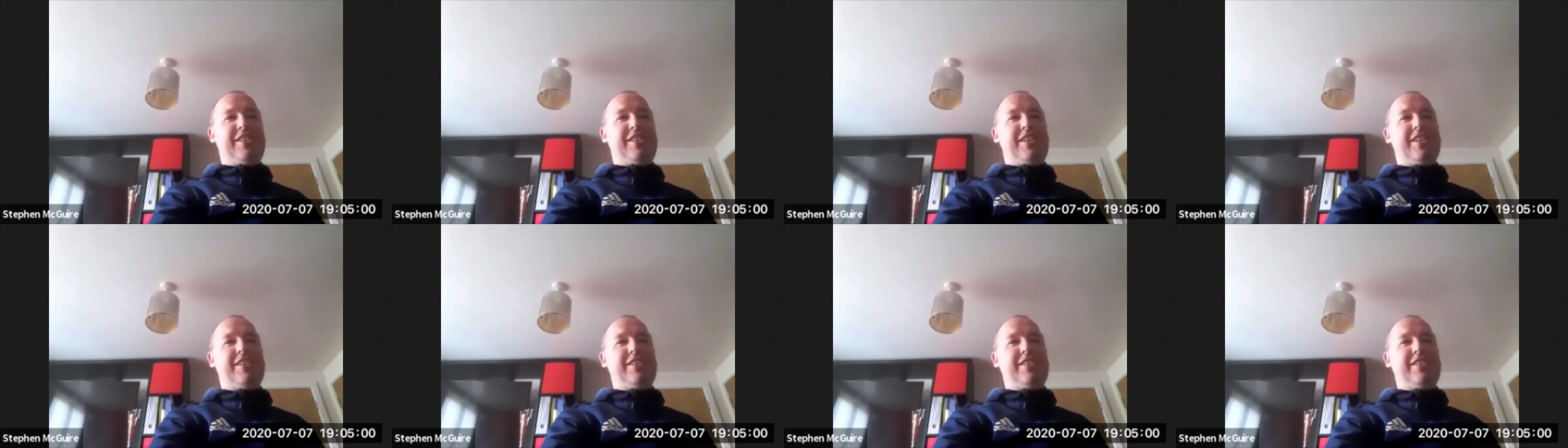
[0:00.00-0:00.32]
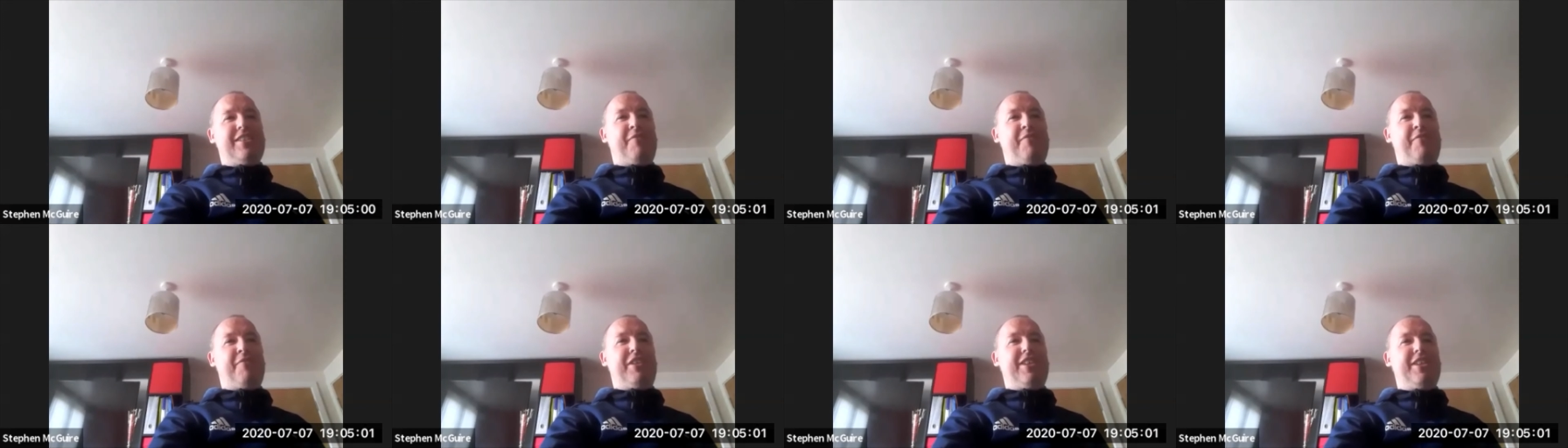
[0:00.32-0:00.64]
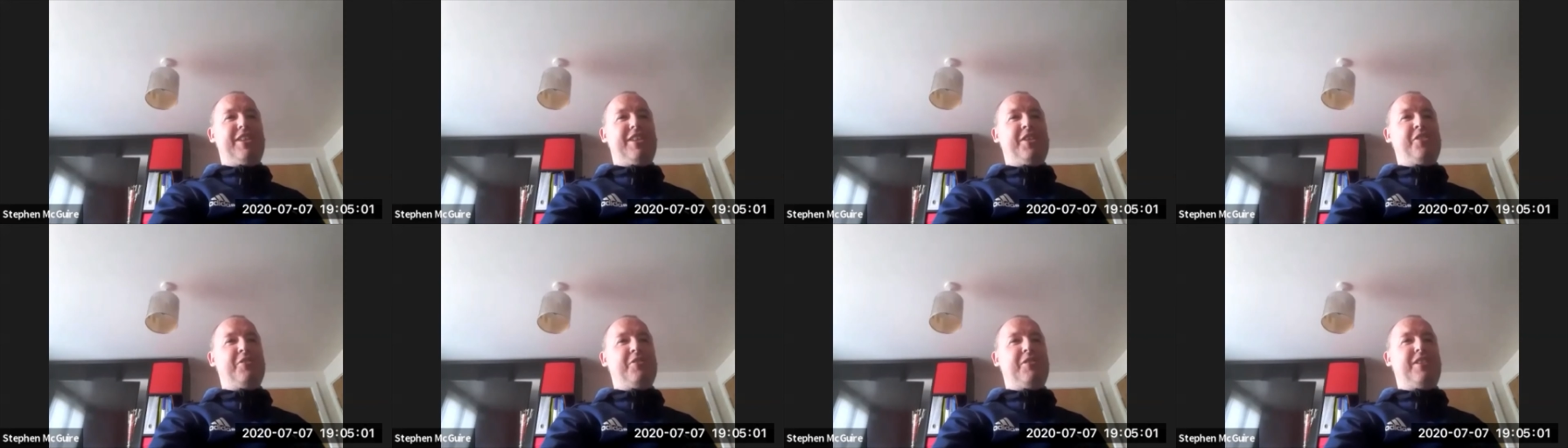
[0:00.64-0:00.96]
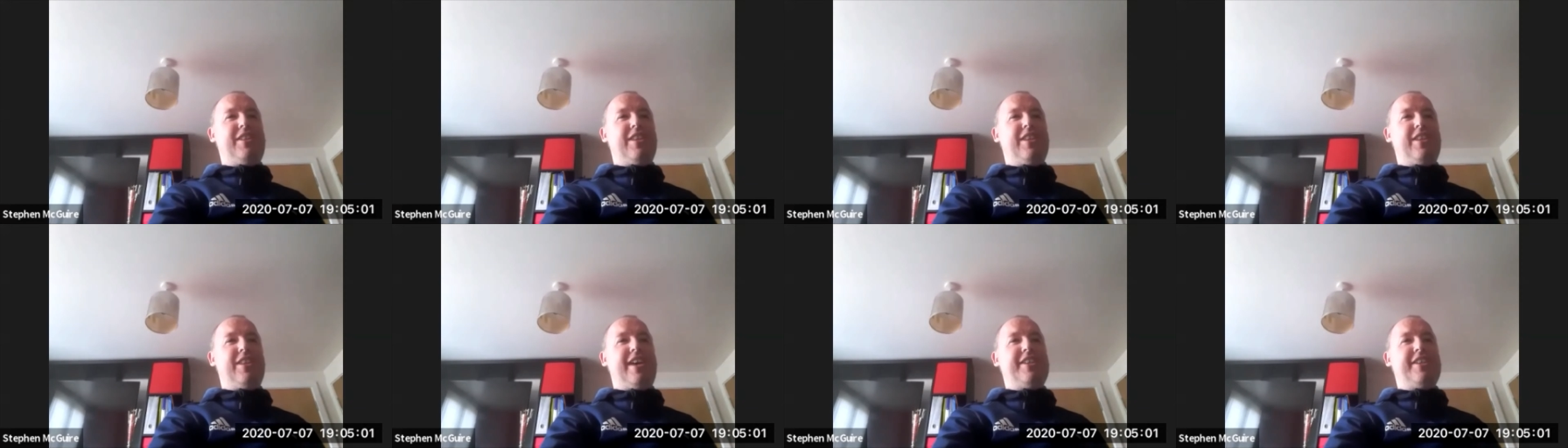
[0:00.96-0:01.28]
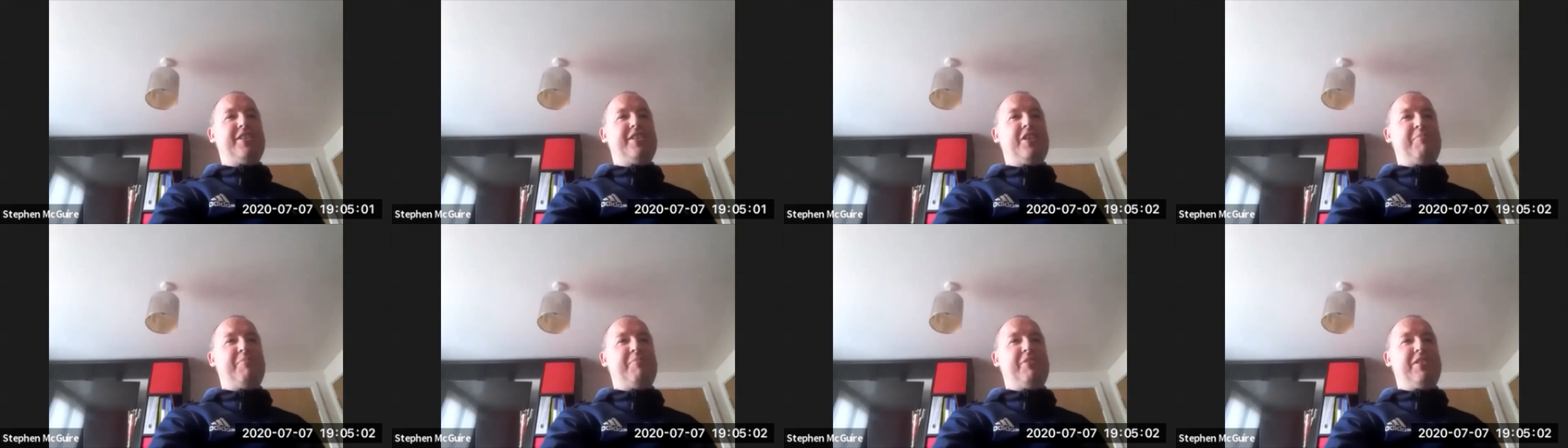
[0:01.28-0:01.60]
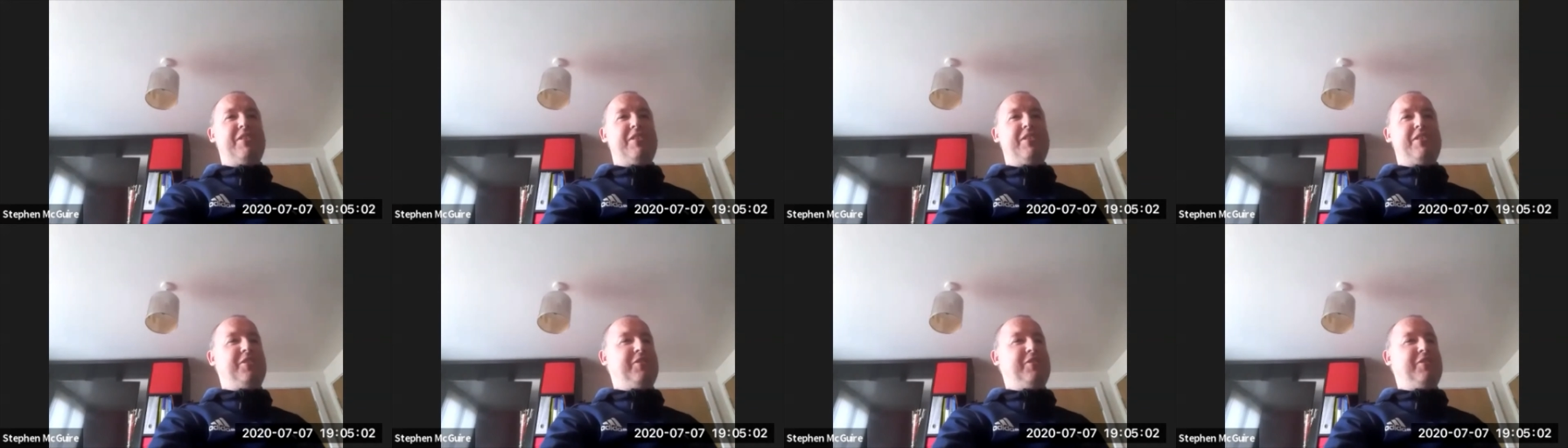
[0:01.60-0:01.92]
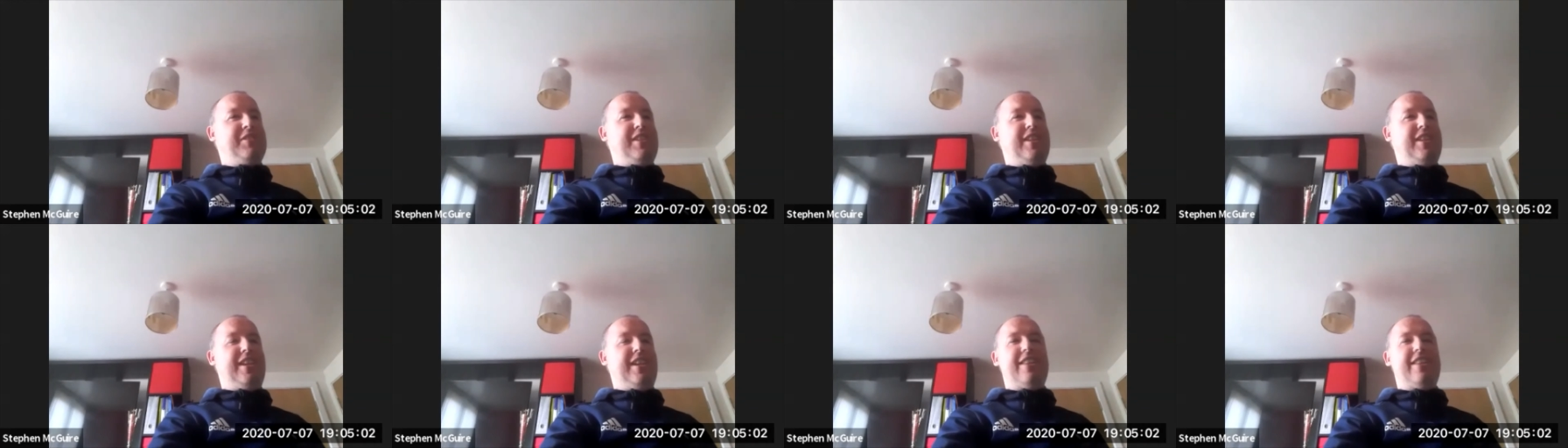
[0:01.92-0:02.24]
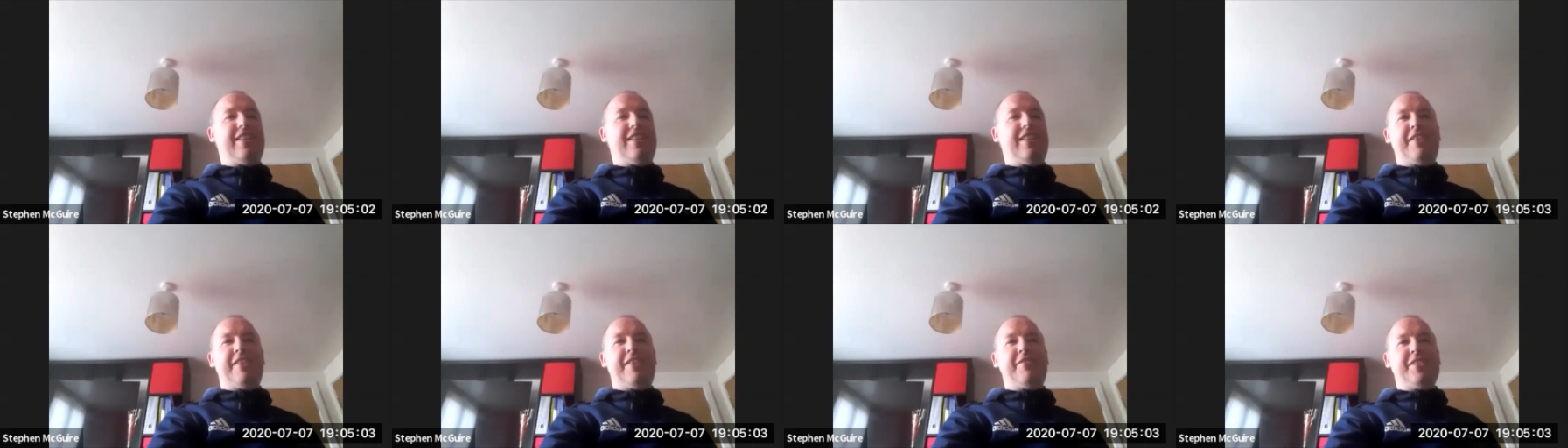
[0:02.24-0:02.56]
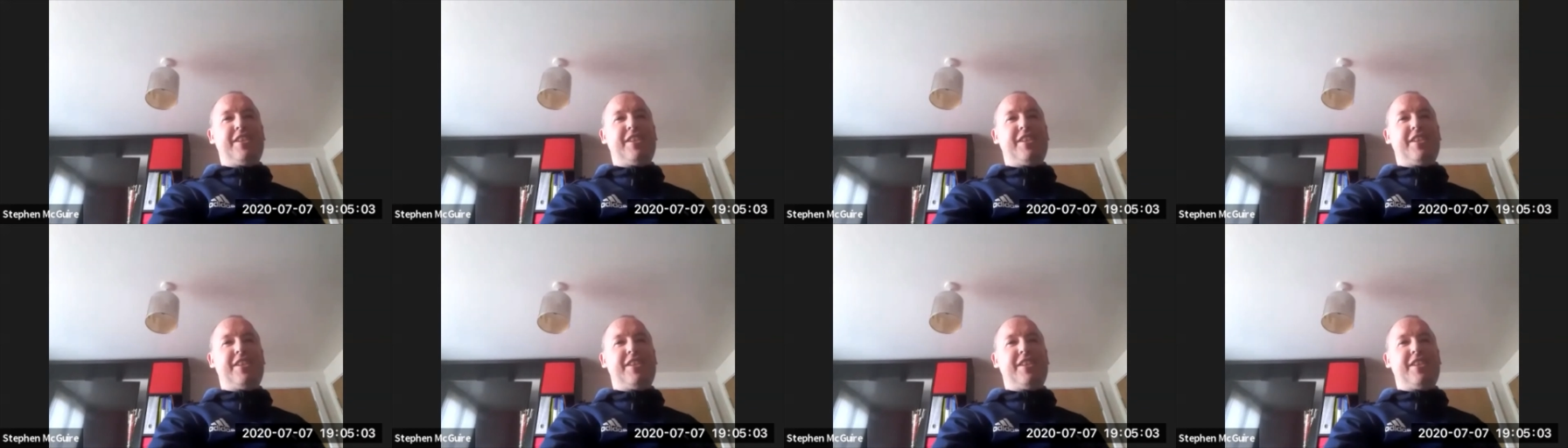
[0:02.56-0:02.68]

because I've really enjoyed the last couple of Tuesday Night Lives